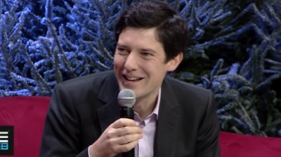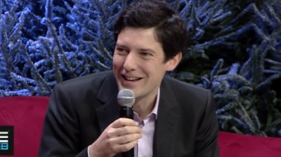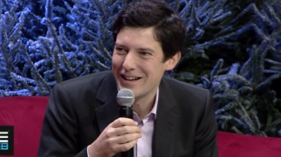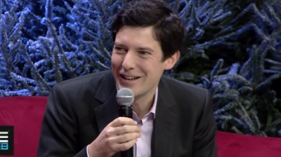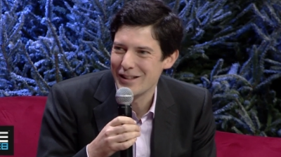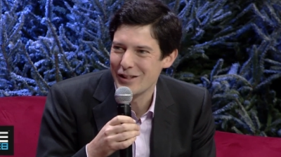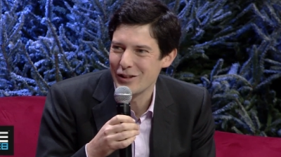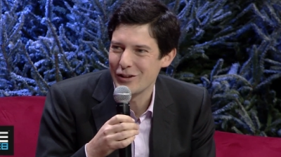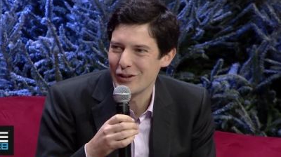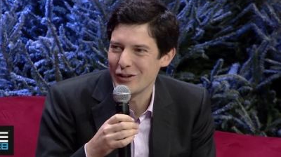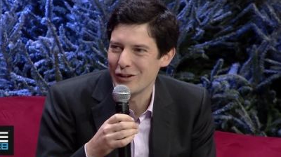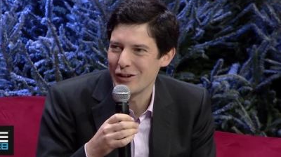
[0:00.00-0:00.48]

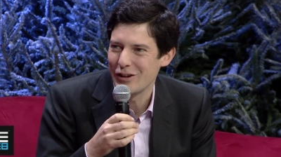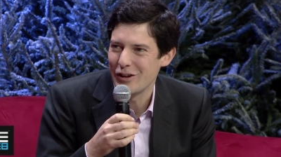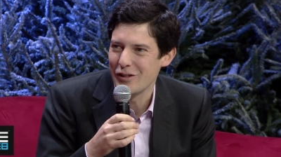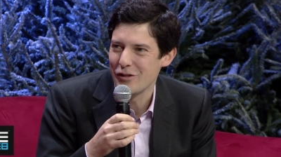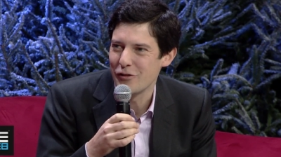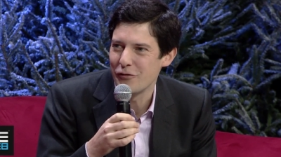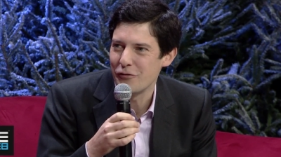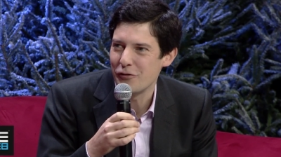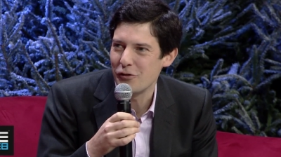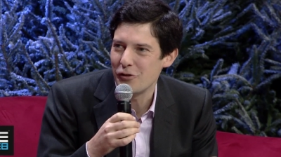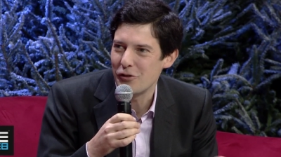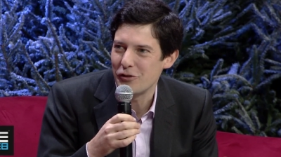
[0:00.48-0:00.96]
And uh,
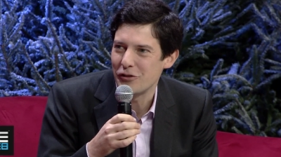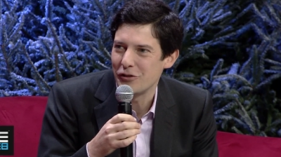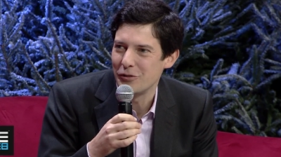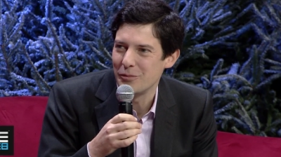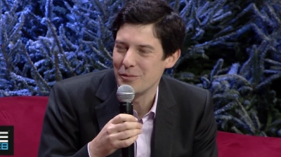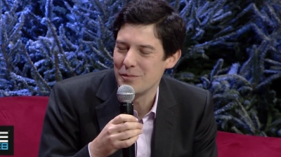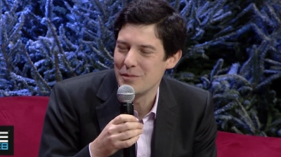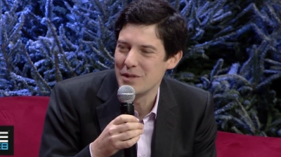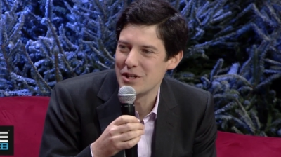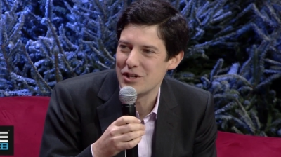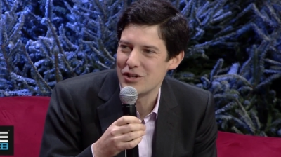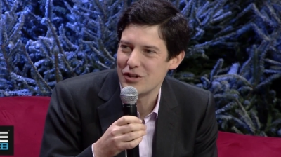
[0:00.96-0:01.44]
and the
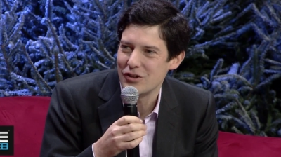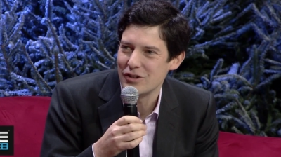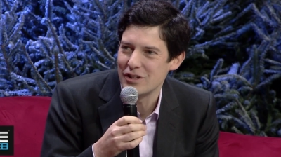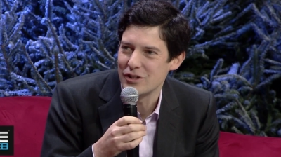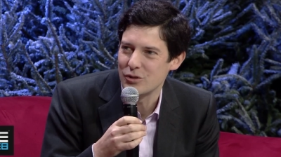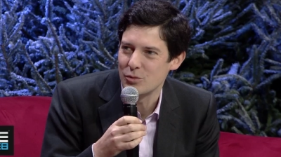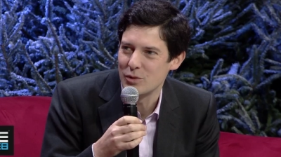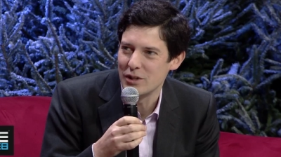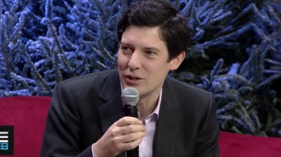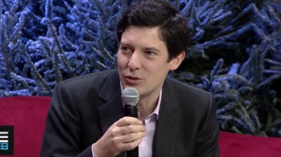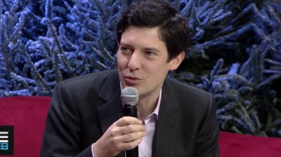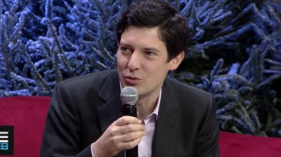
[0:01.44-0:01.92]
fourth mission
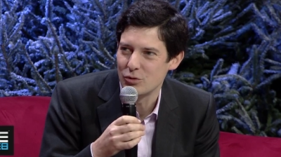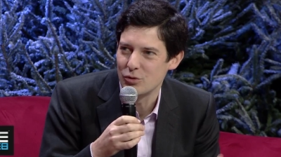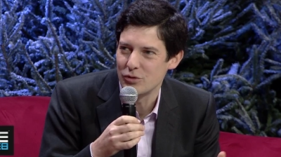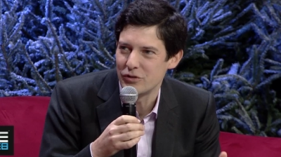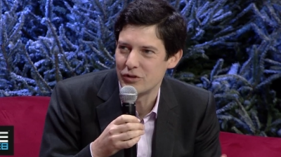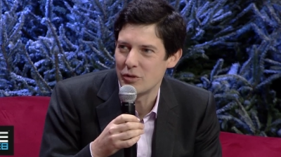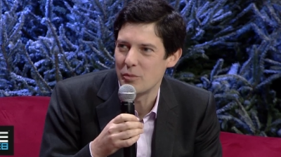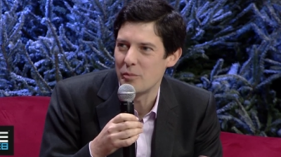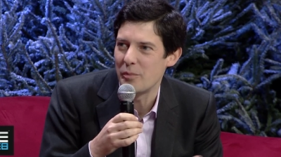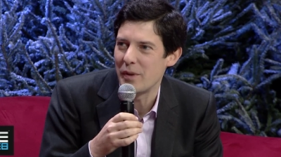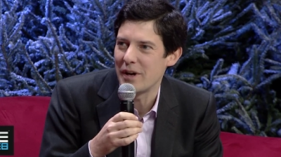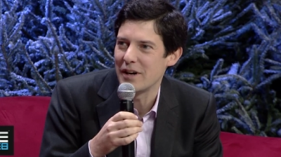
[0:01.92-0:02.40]
is really to do
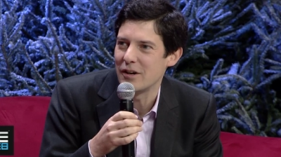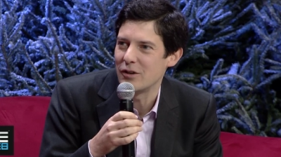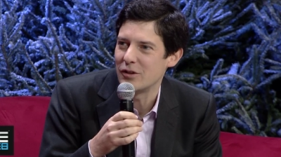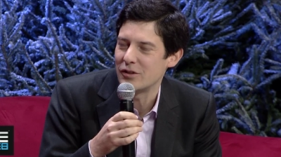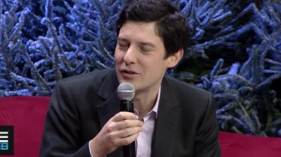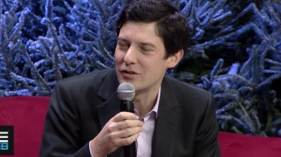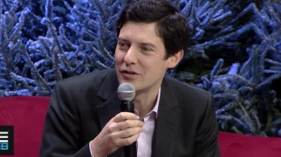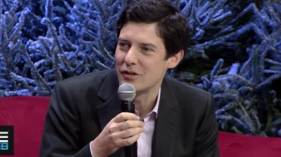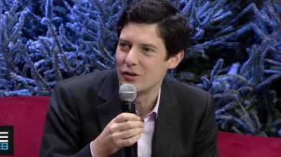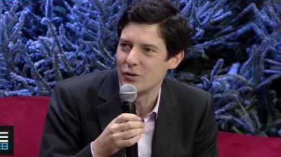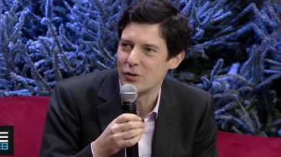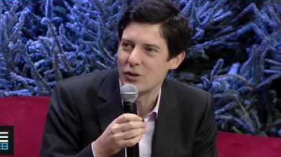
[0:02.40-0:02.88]
some
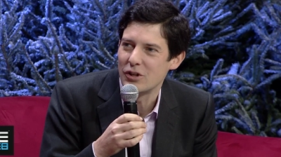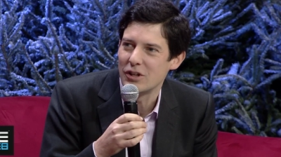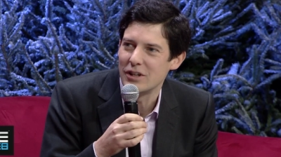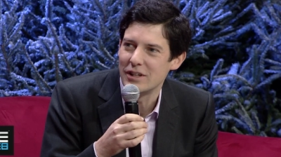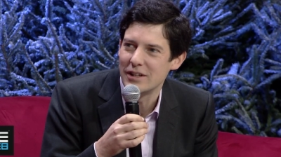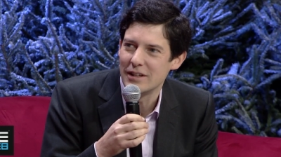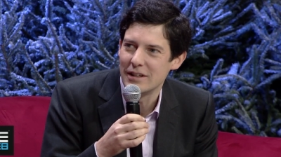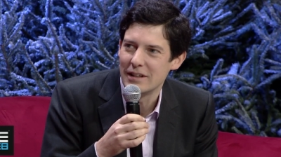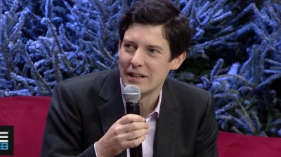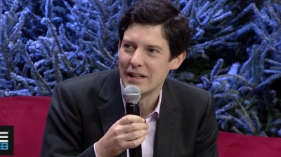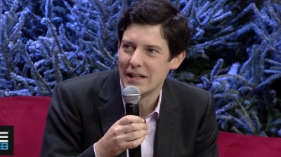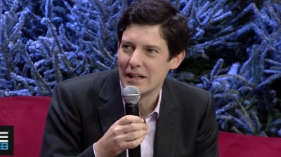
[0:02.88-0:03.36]
pilots
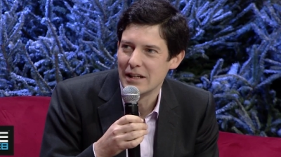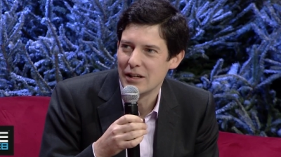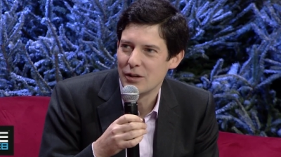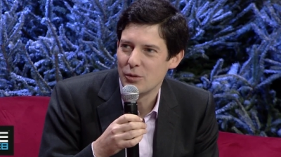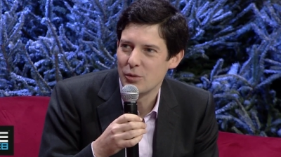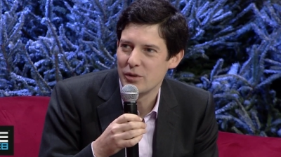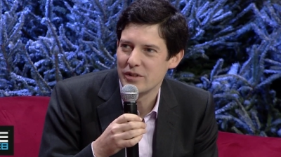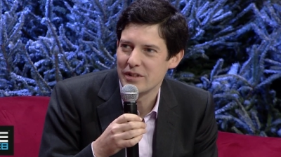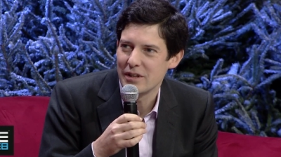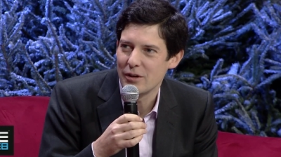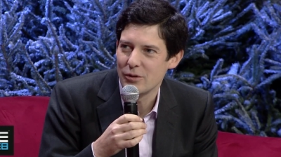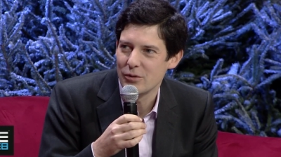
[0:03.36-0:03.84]
locally
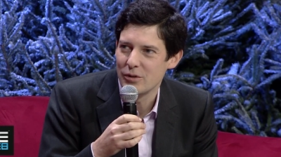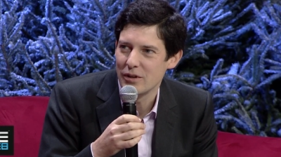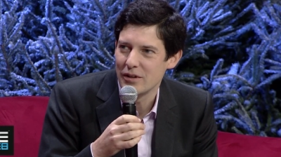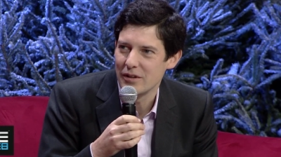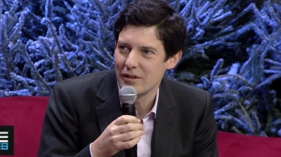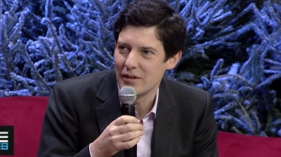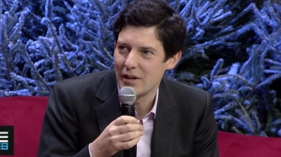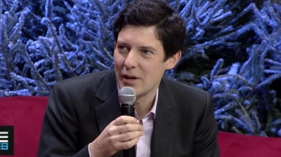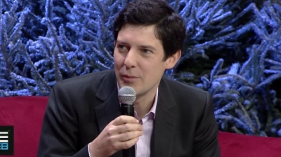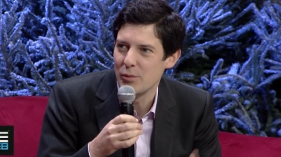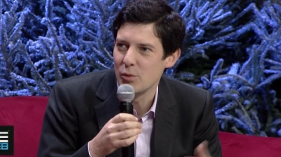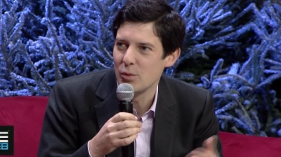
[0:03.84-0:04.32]
with
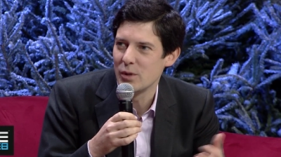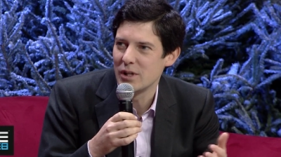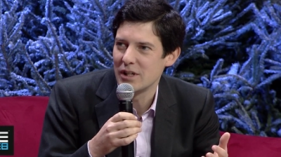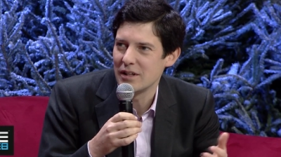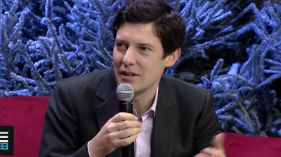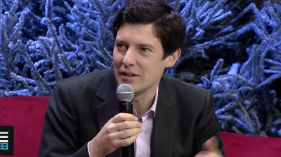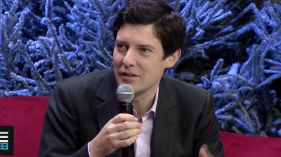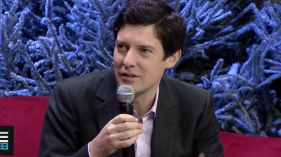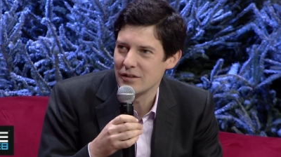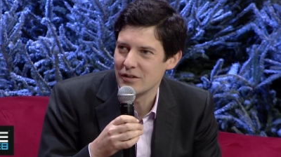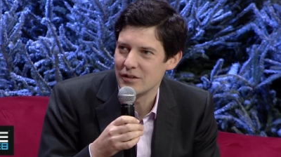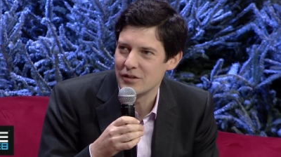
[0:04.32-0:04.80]
our uh,
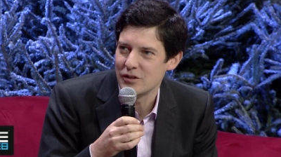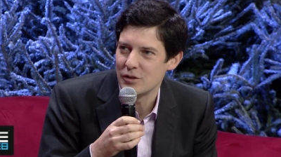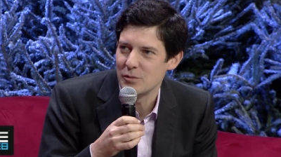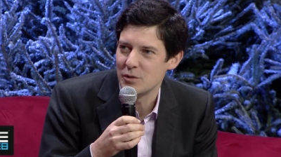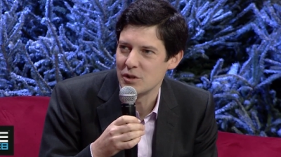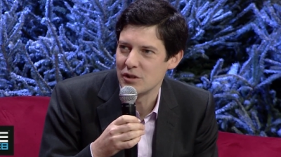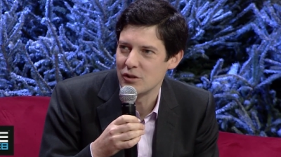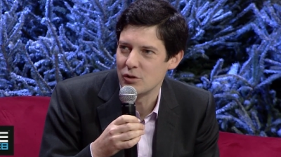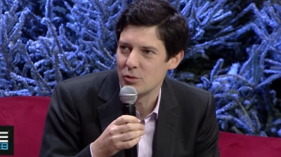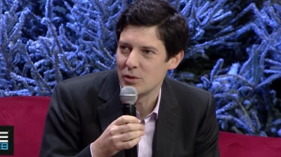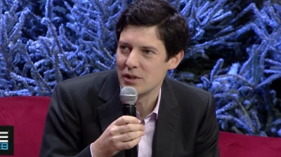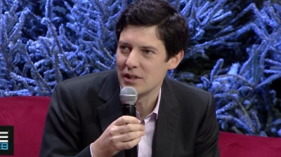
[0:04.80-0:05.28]
American uh,
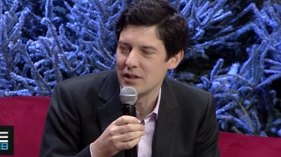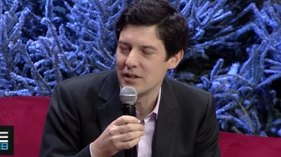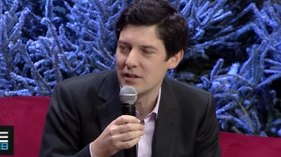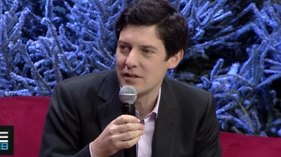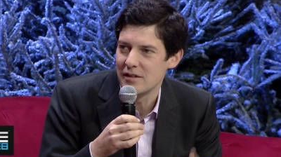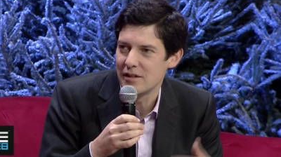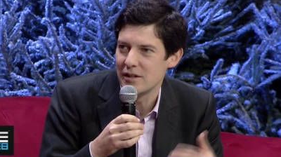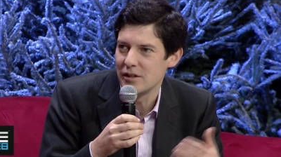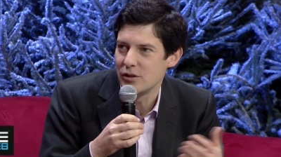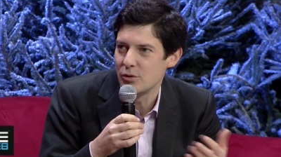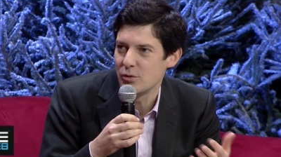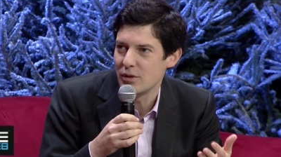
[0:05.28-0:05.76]
subsidiary
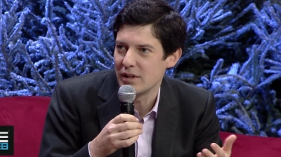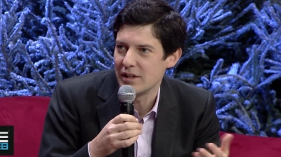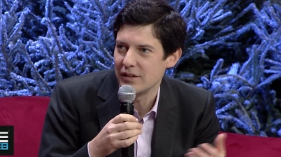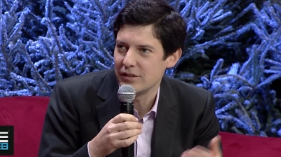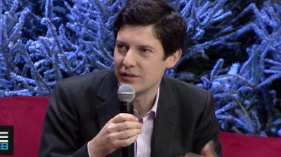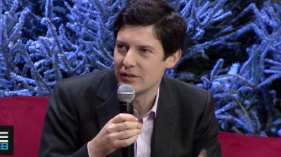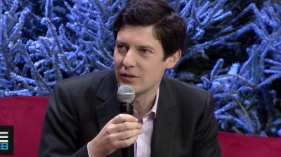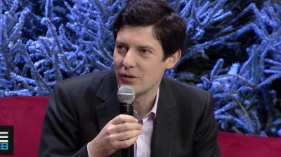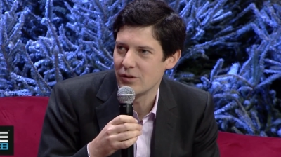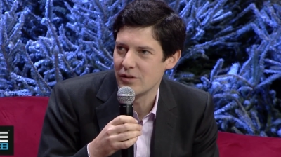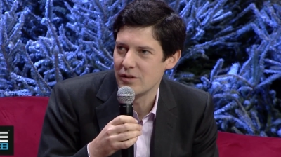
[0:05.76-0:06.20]
in the U.S.